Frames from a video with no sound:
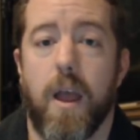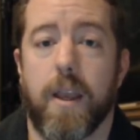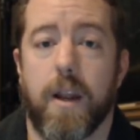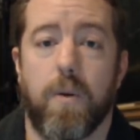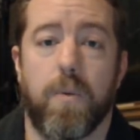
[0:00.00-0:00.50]

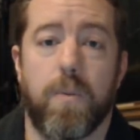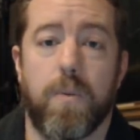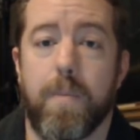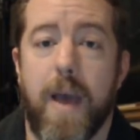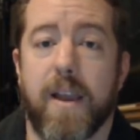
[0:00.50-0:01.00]
you know,
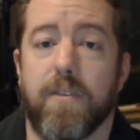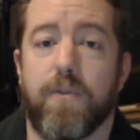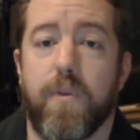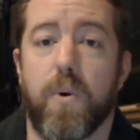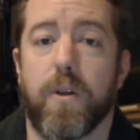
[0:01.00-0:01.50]
the back
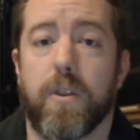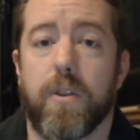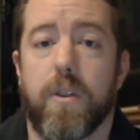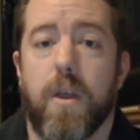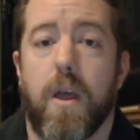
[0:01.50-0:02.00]
and
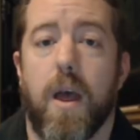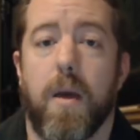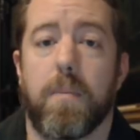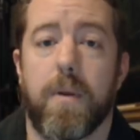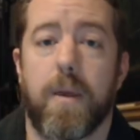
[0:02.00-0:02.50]
forth,
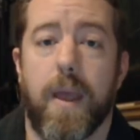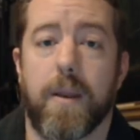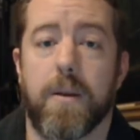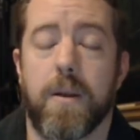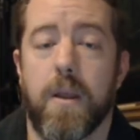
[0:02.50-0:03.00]
and